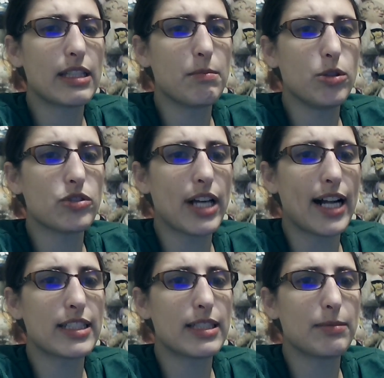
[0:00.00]
the moon's got to
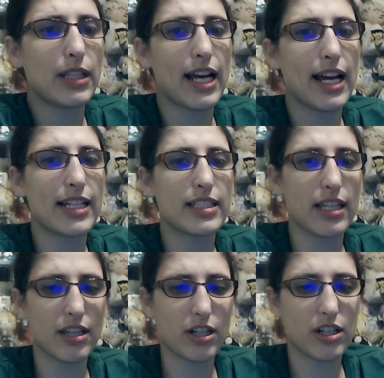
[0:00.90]
symbolize
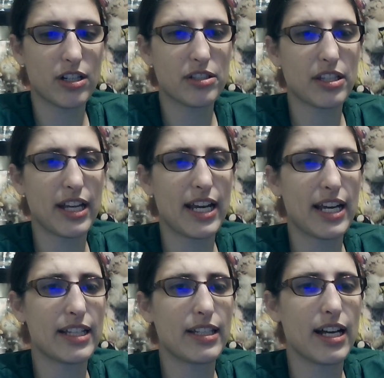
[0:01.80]
the Earth
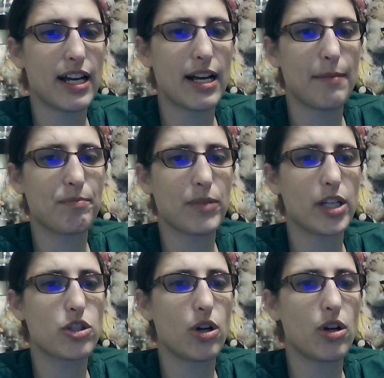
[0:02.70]
and
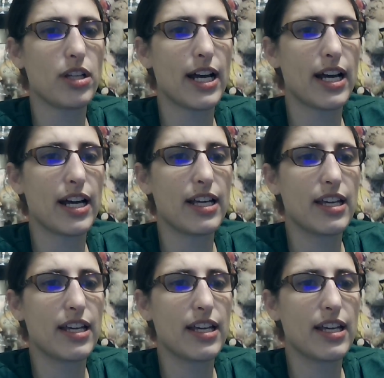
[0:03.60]
Adolla,